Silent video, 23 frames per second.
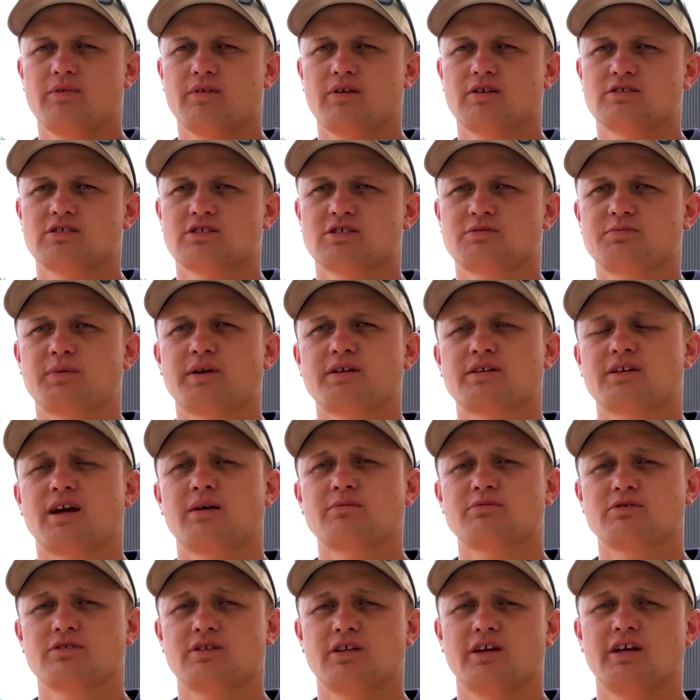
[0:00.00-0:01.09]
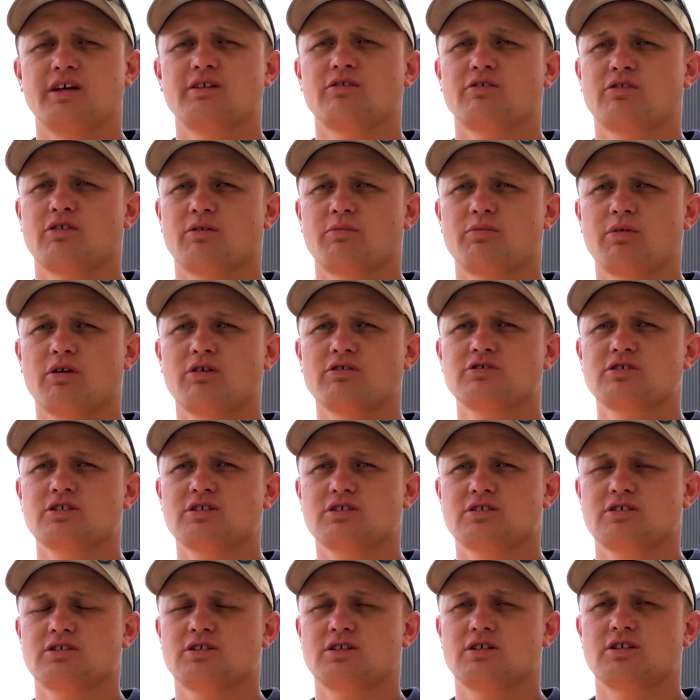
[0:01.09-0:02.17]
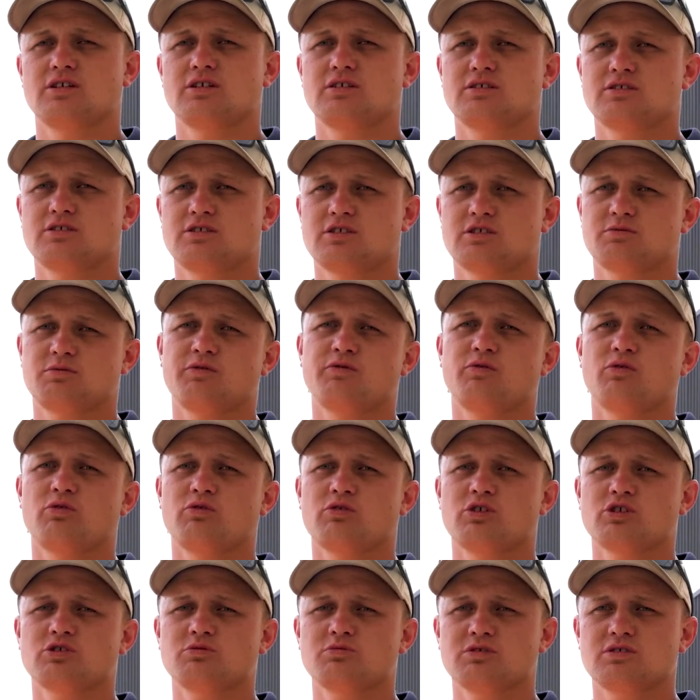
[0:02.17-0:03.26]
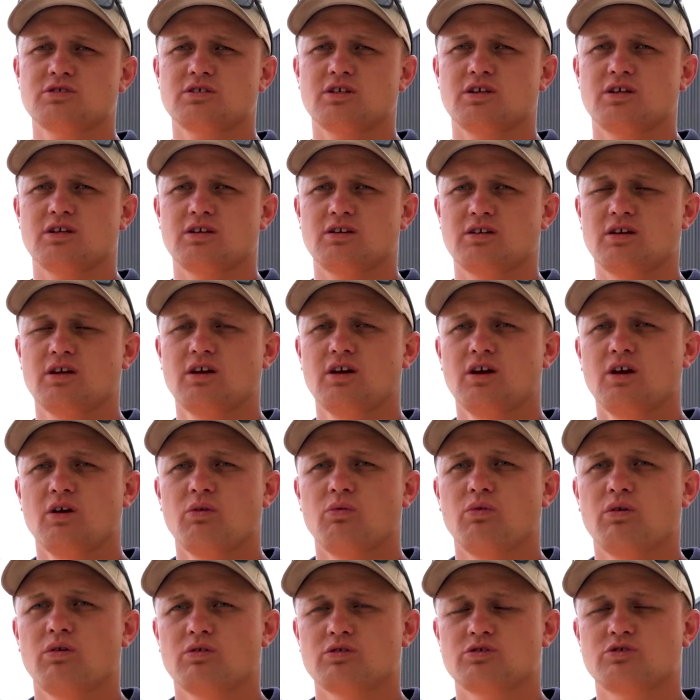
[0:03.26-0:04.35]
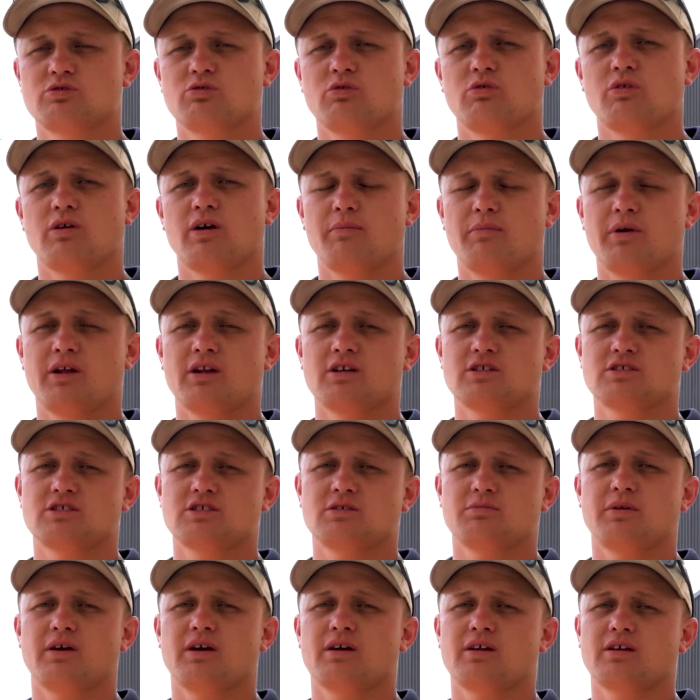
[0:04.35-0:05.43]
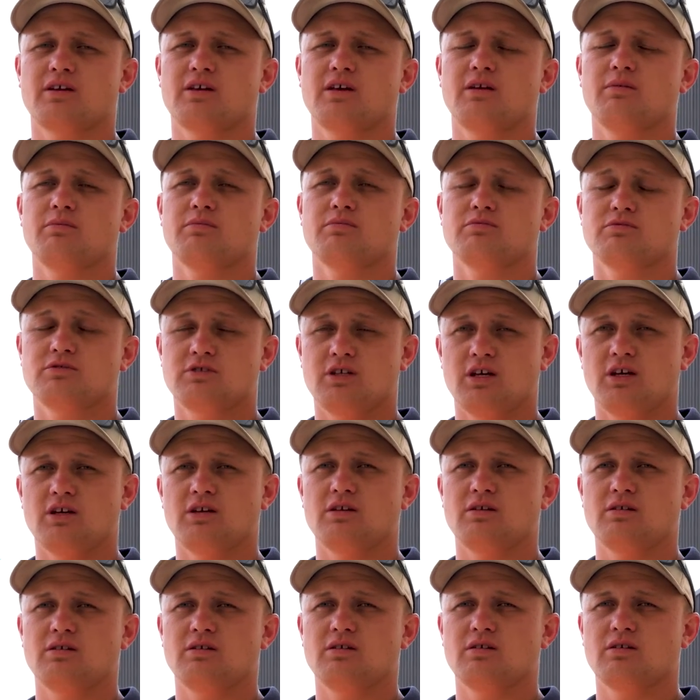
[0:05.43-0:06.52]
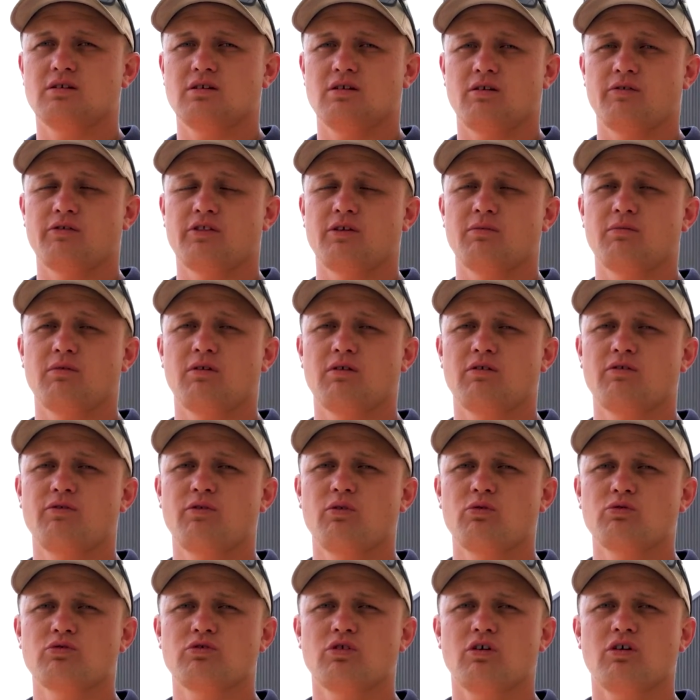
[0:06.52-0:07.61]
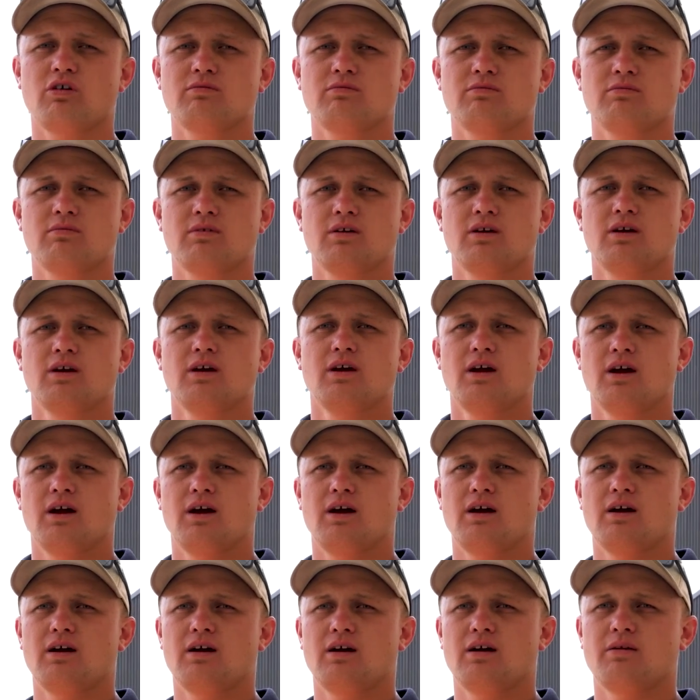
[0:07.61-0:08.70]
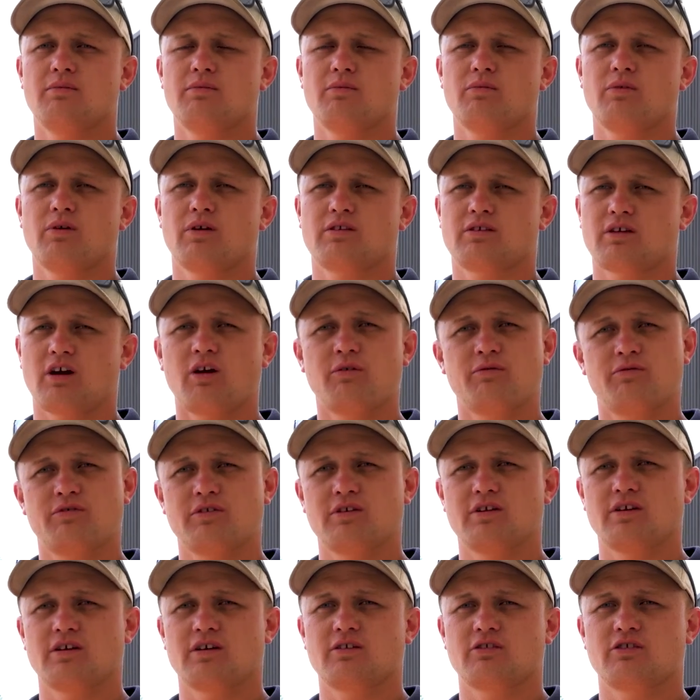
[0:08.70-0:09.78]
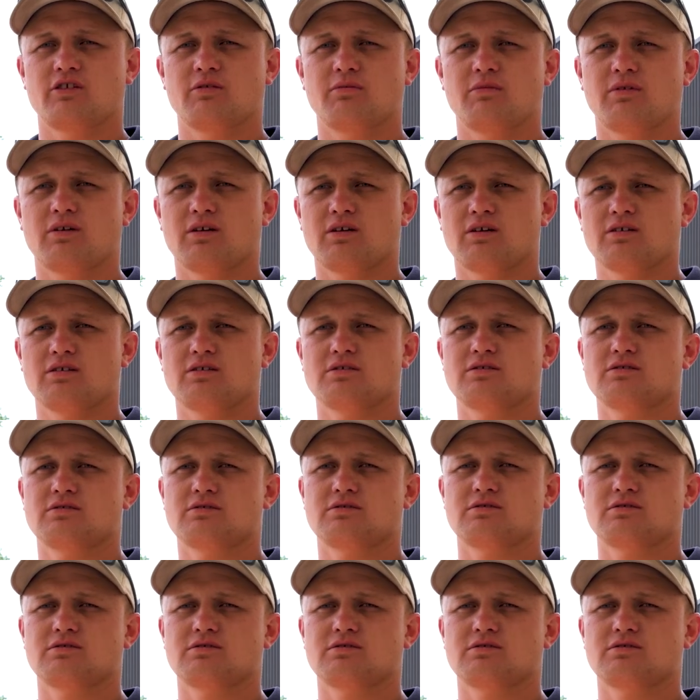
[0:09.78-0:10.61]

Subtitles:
It's just about to come to the end of the project just before Christmas, and we were still managed to be able to keep 10 of them on full time, hopefully to give them a